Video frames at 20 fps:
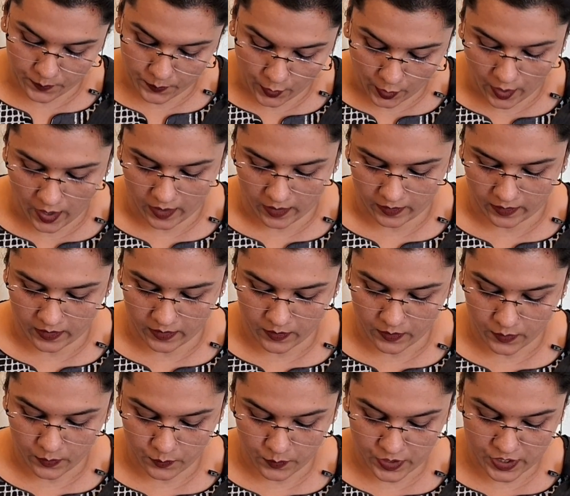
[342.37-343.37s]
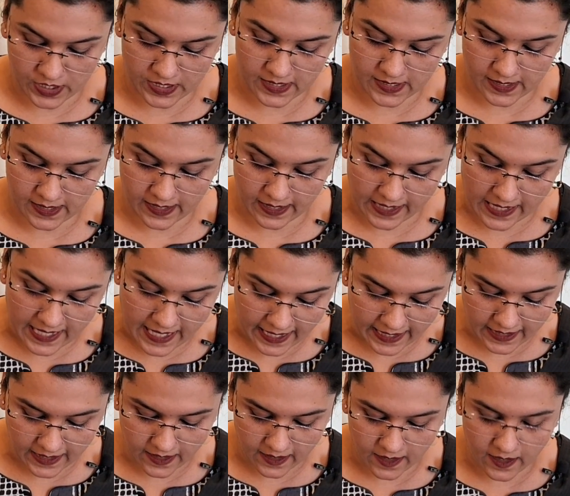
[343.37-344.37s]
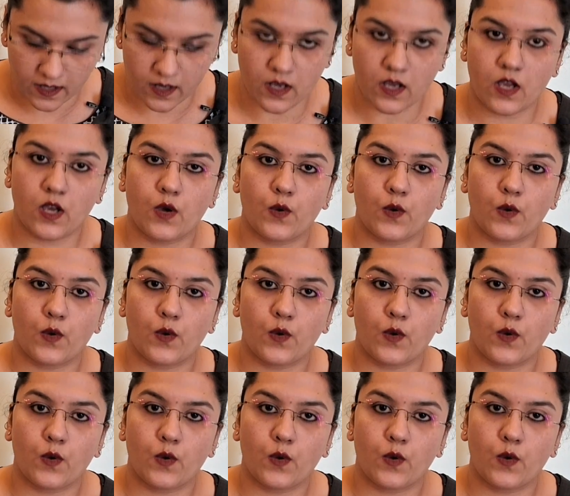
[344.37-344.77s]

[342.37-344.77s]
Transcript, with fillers: product which is created